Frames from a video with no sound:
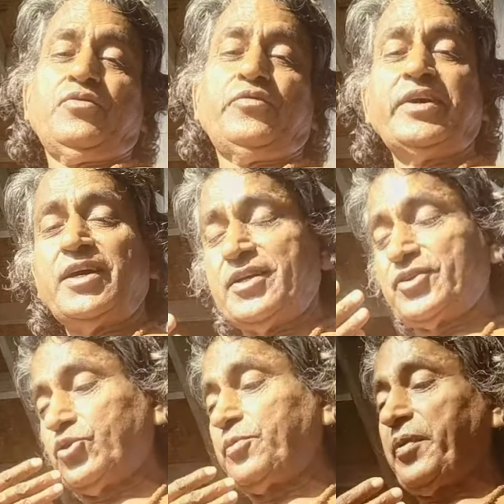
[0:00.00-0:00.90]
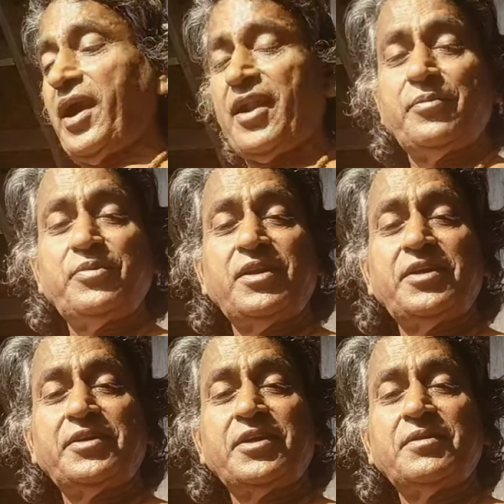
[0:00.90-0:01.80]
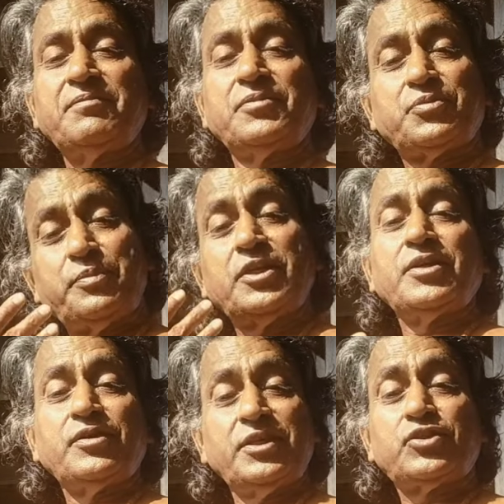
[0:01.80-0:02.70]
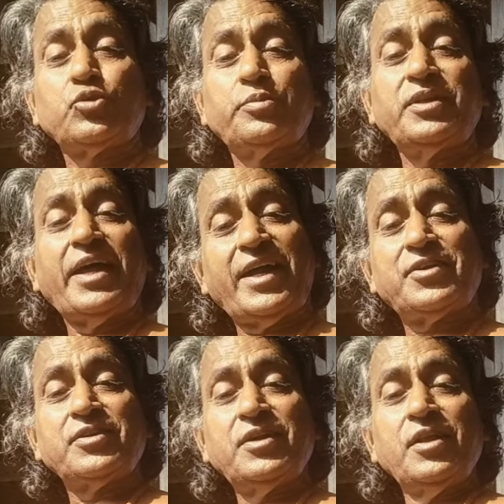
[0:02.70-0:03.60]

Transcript: Where should prana be led, is to be led,